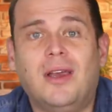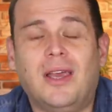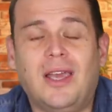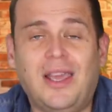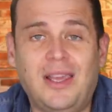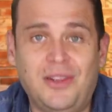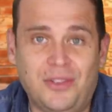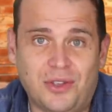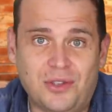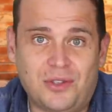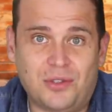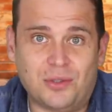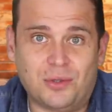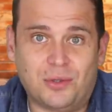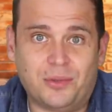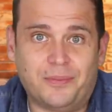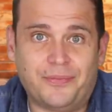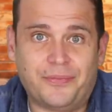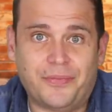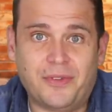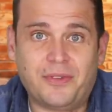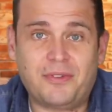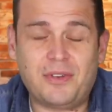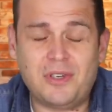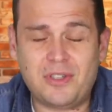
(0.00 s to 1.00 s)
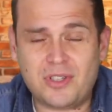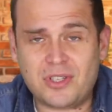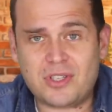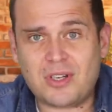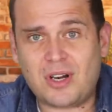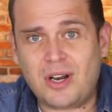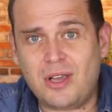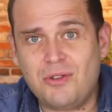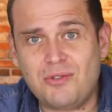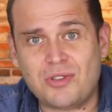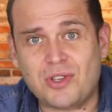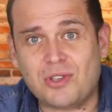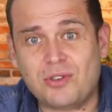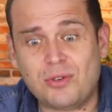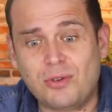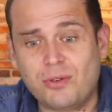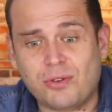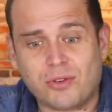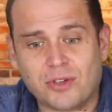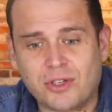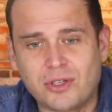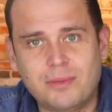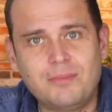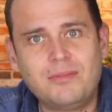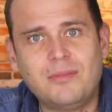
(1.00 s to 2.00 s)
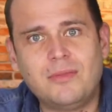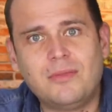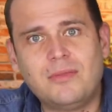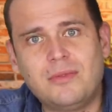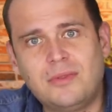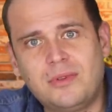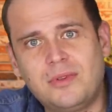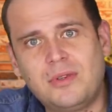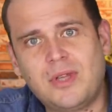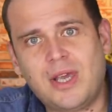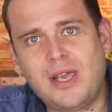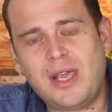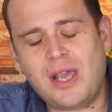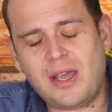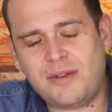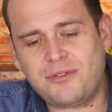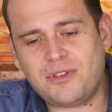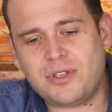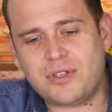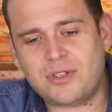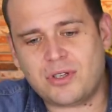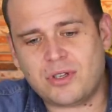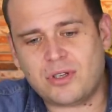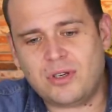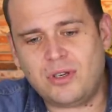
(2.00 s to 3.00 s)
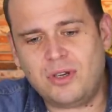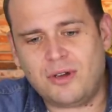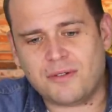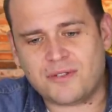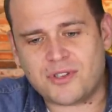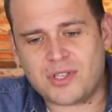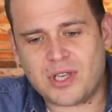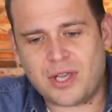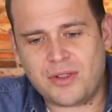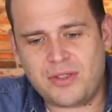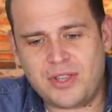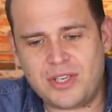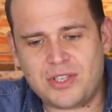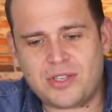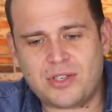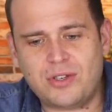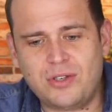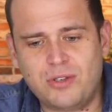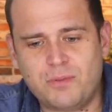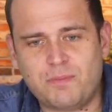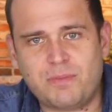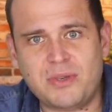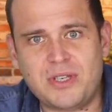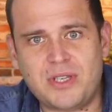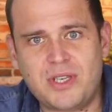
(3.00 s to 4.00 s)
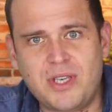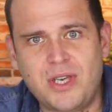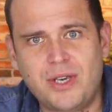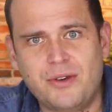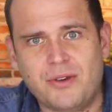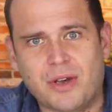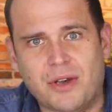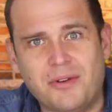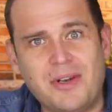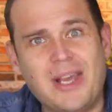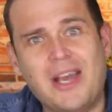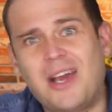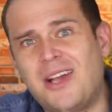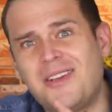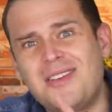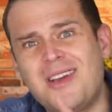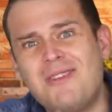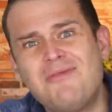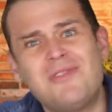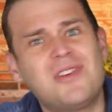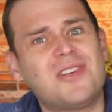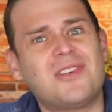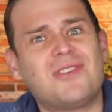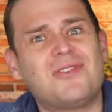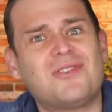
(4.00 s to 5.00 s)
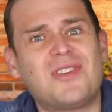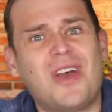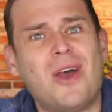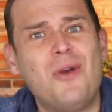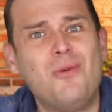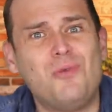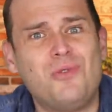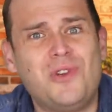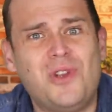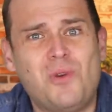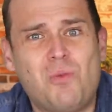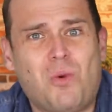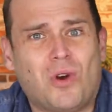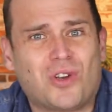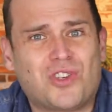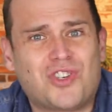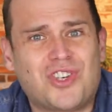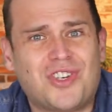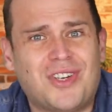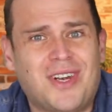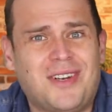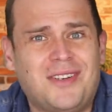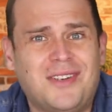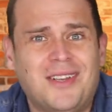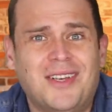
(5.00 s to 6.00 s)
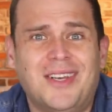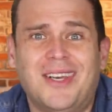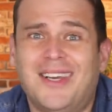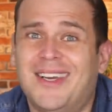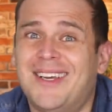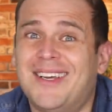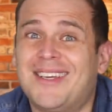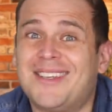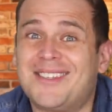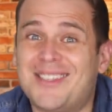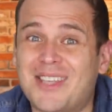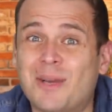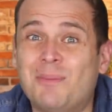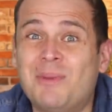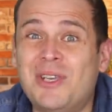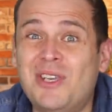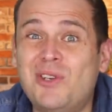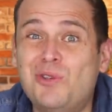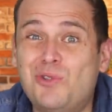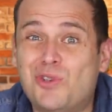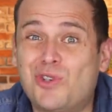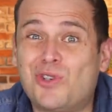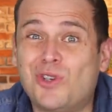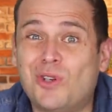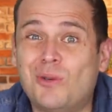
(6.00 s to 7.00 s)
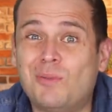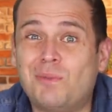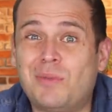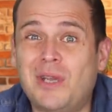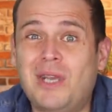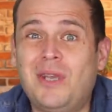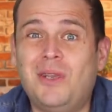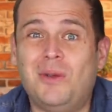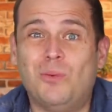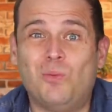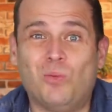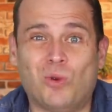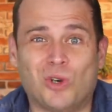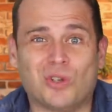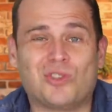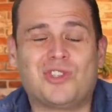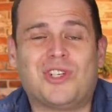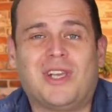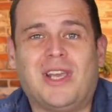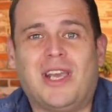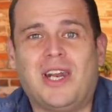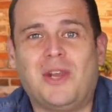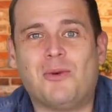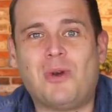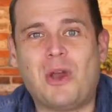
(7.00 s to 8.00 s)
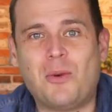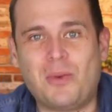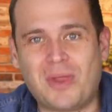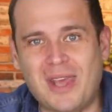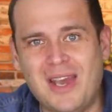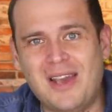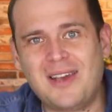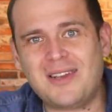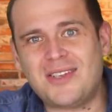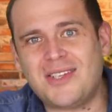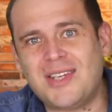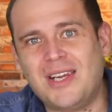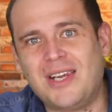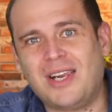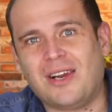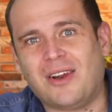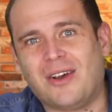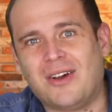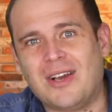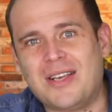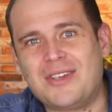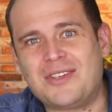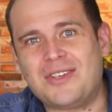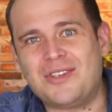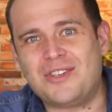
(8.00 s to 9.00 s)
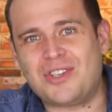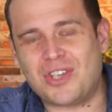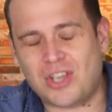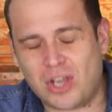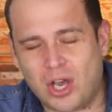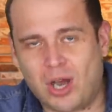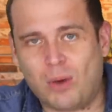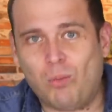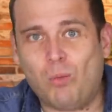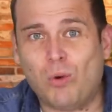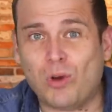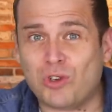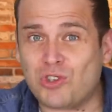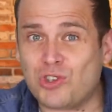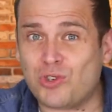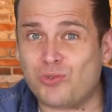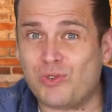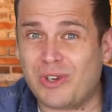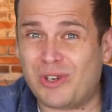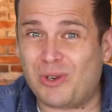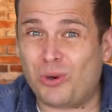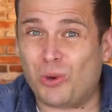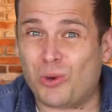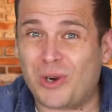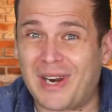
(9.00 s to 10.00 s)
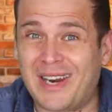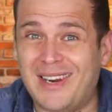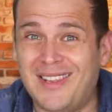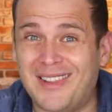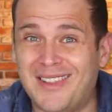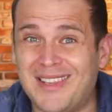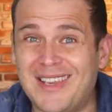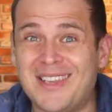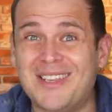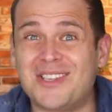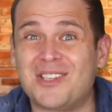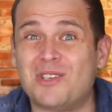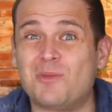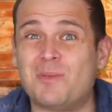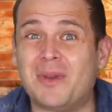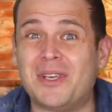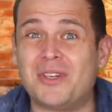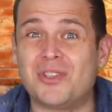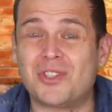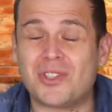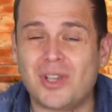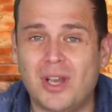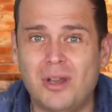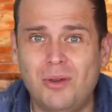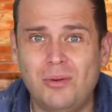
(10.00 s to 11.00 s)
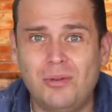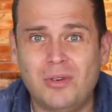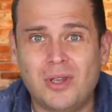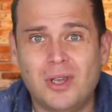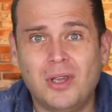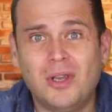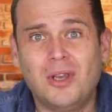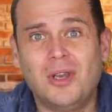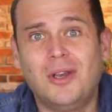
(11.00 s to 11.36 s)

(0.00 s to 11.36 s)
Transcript: in the door. If you just close the door on them, they have to toddle off. So this could be zero. Now, I don't condone you watching something you shouldn't be watching anyway. Without a telly license, you can't watch or record anything as it's been shown